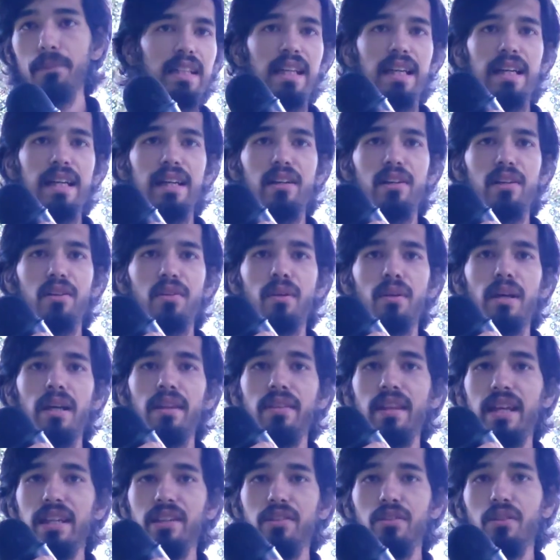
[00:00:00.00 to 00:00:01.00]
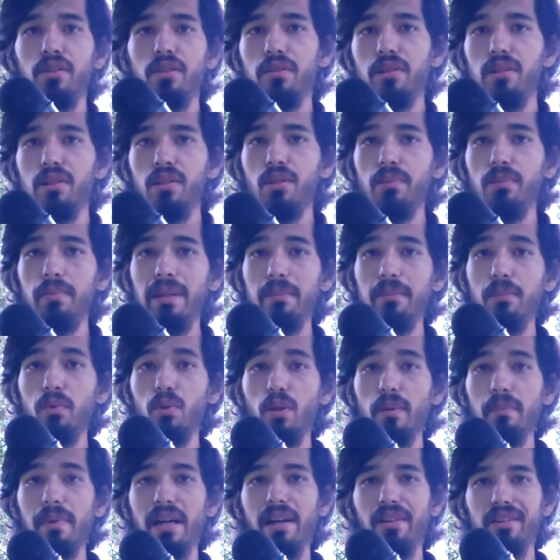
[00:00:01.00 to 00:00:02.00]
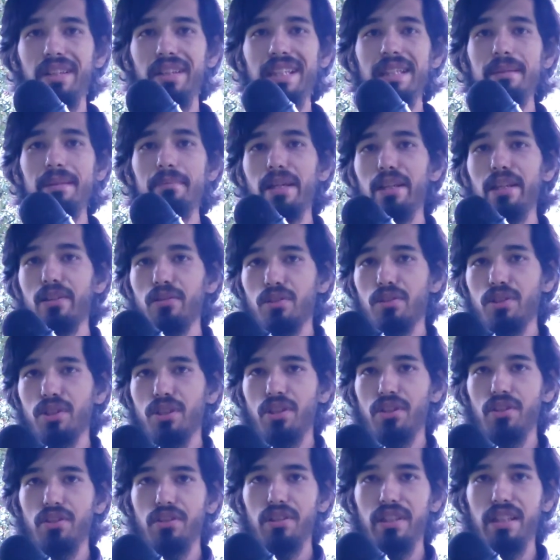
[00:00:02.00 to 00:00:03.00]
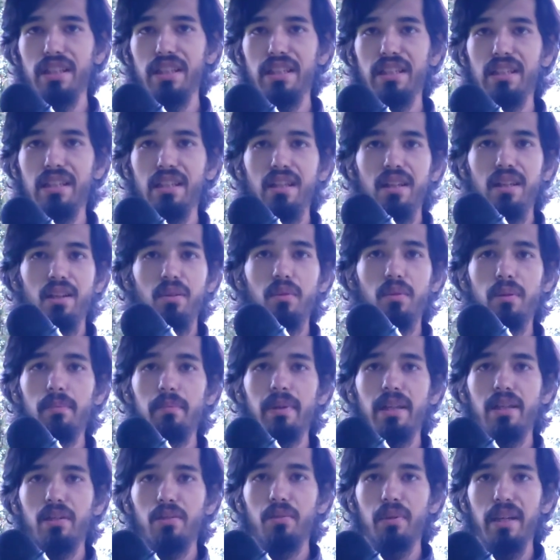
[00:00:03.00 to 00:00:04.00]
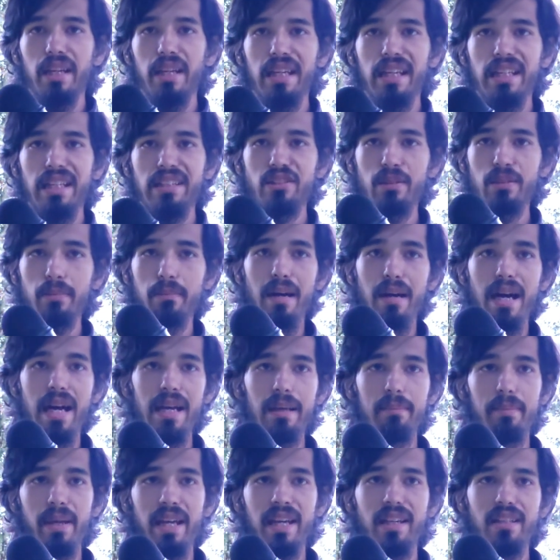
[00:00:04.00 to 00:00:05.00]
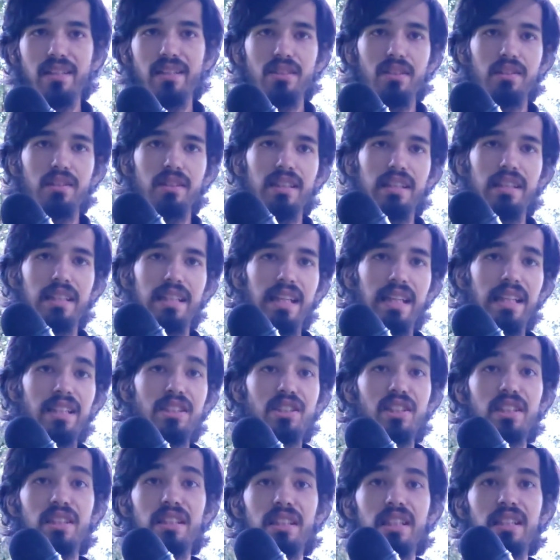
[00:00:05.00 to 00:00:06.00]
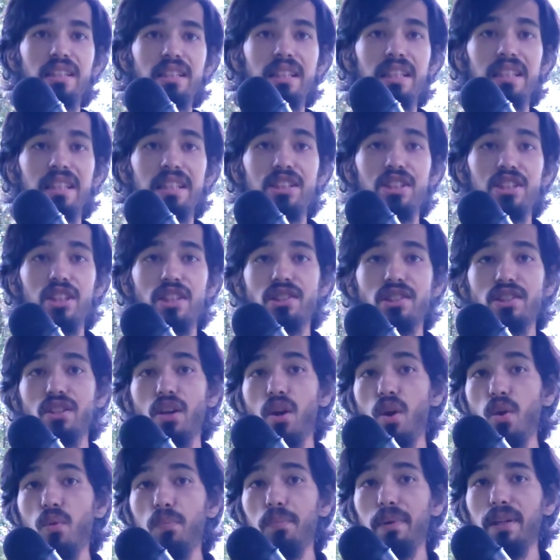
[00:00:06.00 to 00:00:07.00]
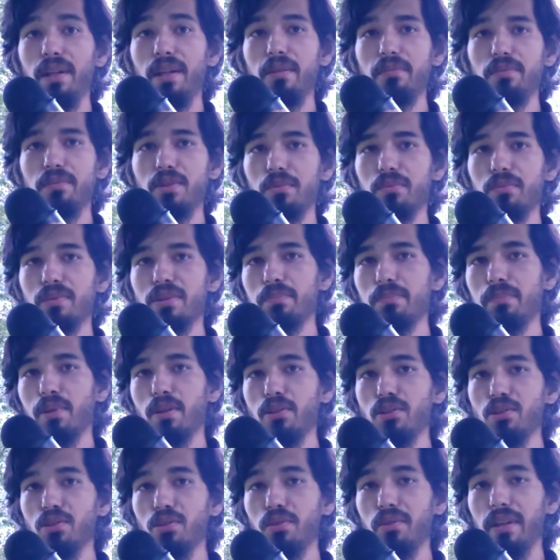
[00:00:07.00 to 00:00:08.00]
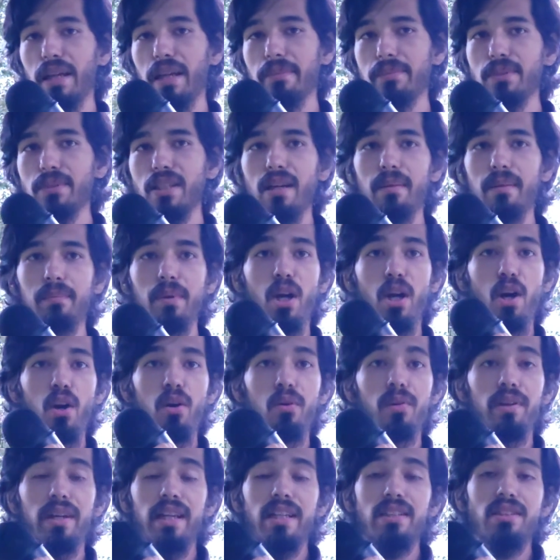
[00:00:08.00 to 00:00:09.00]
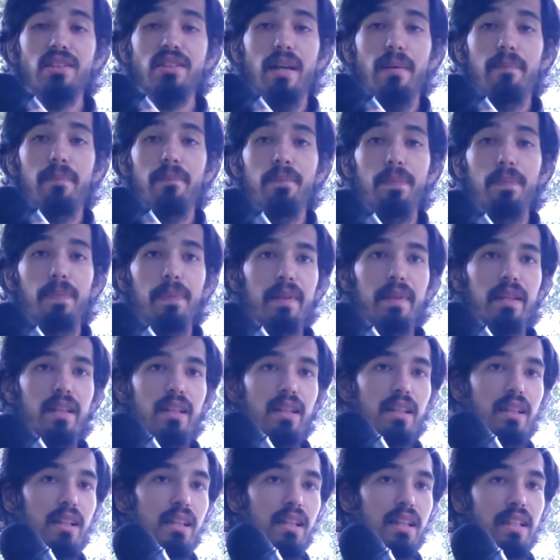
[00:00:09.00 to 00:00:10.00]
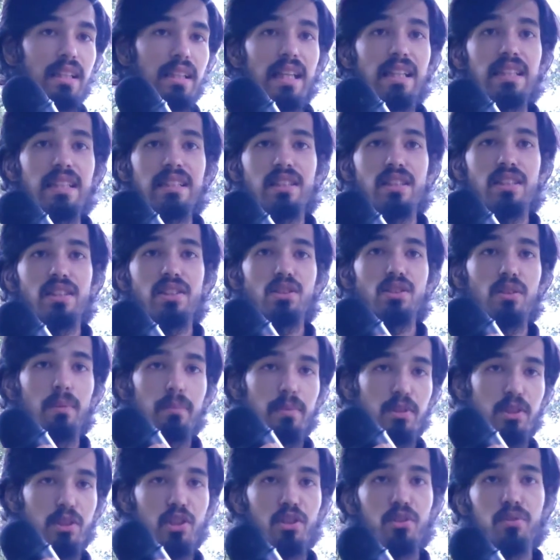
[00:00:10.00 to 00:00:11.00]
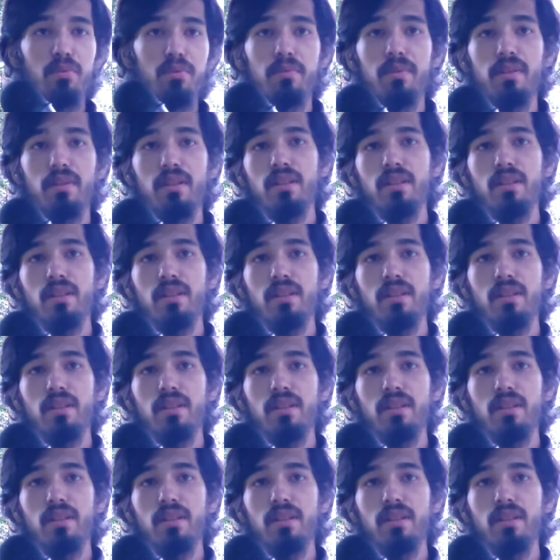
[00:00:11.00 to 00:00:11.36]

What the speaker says: Now that you know a little bit more about email security, what better way to bypass authentication than to just open up someone's personal laptop or desktop? That leads us to number 2.